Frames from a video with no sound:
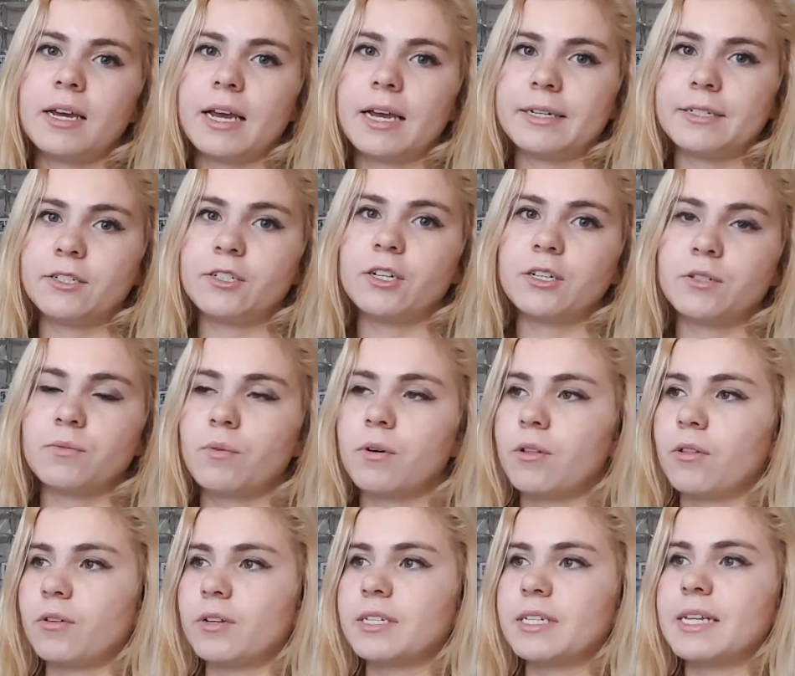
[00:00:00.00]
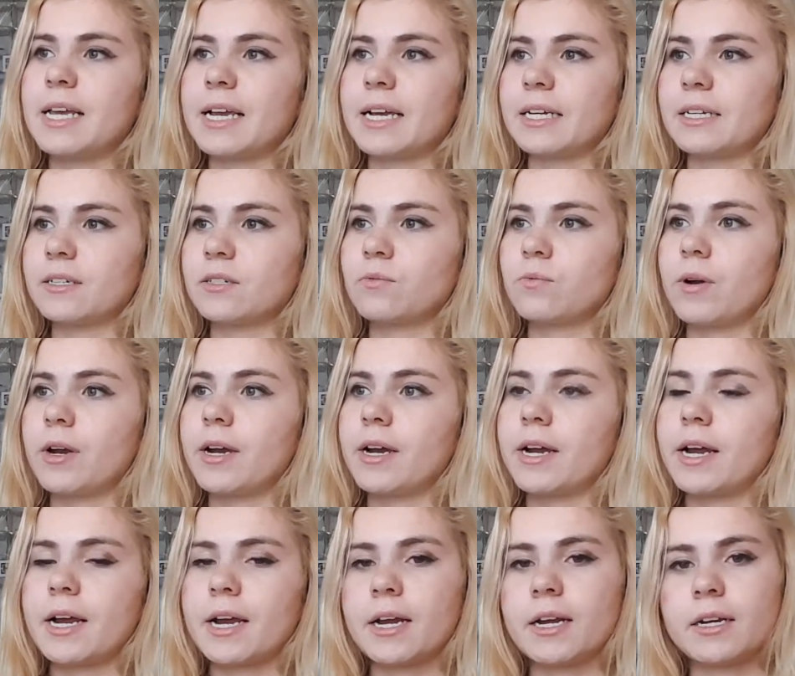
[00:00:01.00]
it's just one of those things
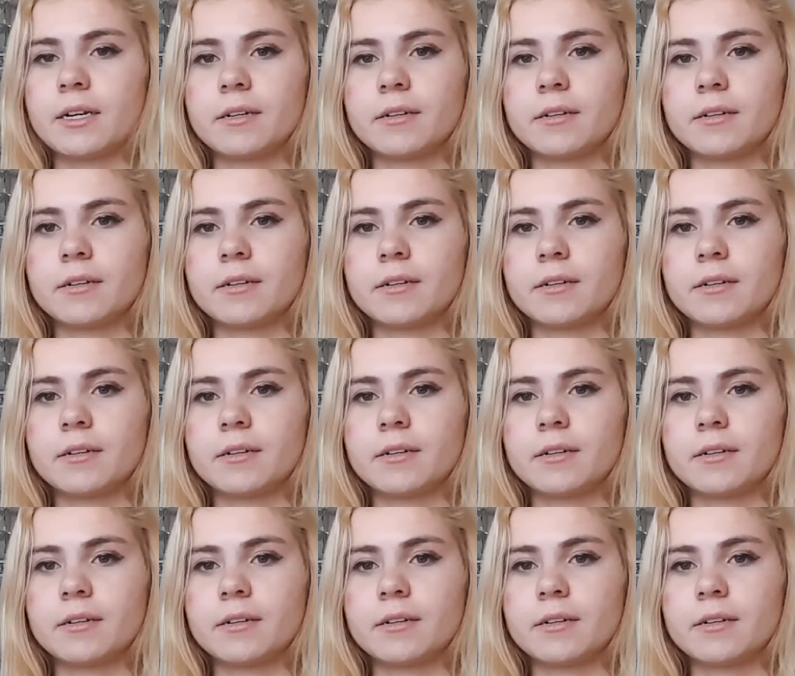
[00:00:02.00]
where